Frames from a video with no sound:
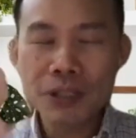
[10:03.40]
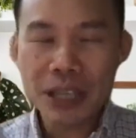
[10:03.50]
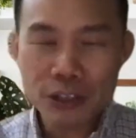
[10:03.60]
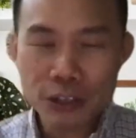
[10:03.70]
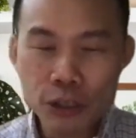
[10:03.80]

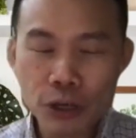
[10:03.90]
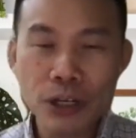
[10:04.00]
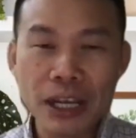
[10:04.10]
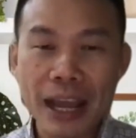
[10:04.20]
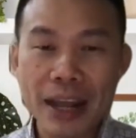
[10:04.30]
this
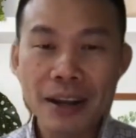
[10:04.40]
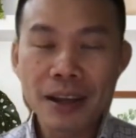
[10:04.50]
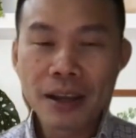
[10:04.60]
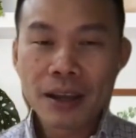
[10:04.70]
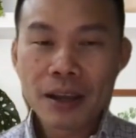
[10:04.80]
journey. And,
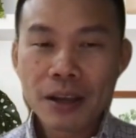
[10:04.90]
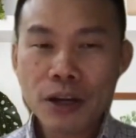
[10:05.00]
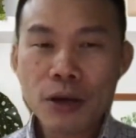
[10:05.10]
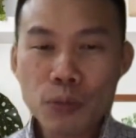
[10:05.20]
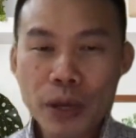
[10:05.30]

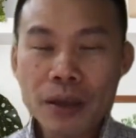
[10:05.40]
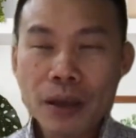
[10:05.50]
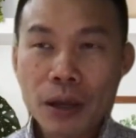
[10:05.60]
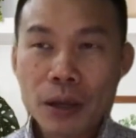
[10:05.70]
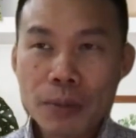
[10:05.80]

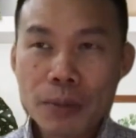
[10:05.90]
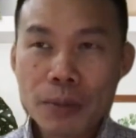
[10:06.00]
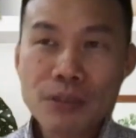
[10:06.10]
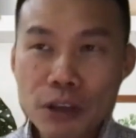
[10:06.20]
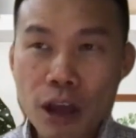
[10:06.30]
The
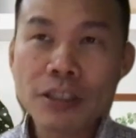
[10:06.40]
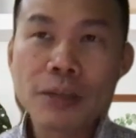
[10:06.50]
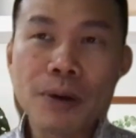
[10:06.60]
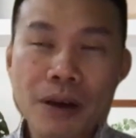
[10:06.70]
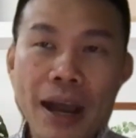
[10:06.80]
Bible talks
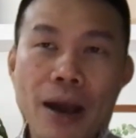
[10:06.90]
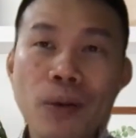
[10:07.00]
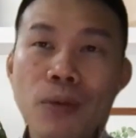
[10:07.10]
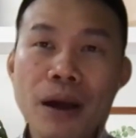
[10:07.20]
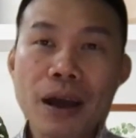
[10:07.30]
about
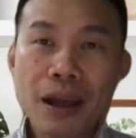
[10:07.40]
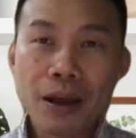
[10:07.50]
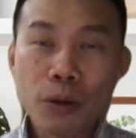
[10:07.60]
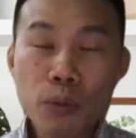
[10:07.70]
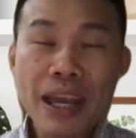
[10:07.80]
how
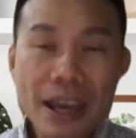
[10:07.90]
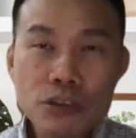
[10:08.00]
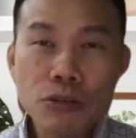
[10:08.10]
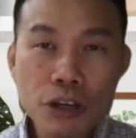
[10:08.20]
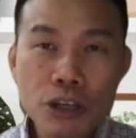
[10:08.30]
we as
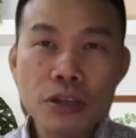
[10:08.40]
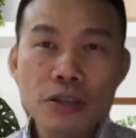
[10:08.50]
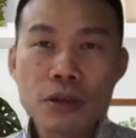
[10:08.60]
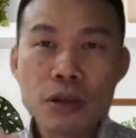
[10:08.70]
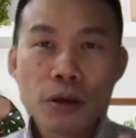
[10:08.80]
Christians,
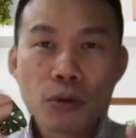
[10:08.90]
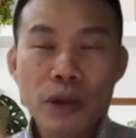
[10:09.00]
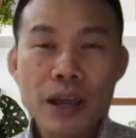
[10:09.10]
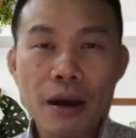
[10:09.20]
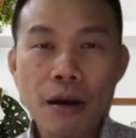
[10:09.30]

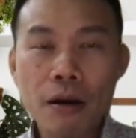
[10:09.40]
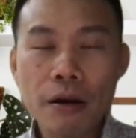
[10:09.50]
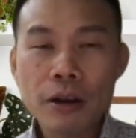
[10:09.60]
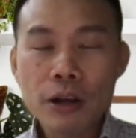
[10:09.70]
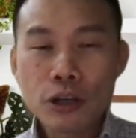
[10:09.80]
we
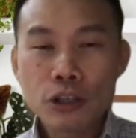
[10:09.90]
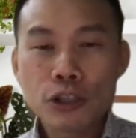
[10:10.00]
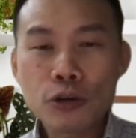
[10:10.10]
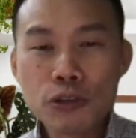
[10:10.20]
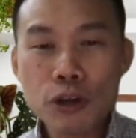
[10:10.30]
are
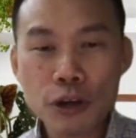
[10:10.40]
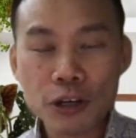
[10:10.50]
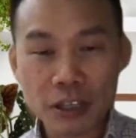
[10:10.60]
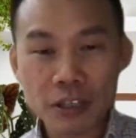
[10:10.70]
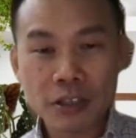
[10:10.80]

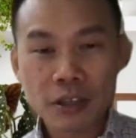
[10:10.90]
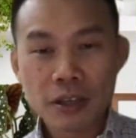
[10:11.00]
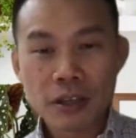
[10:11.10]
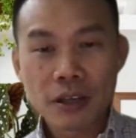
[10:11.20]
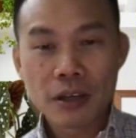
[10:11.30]
sojourners,
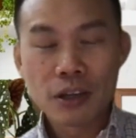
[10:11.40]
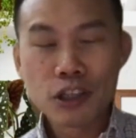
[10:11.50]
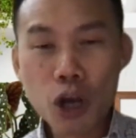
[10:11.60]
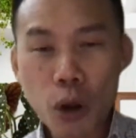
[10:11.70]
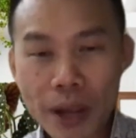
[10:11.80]

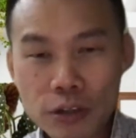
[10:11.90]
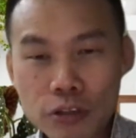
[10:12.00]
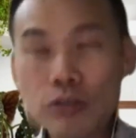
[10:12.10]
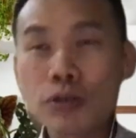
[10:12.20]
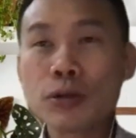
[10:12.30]
going
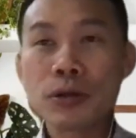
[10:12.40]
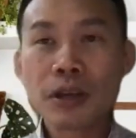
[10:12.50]
through,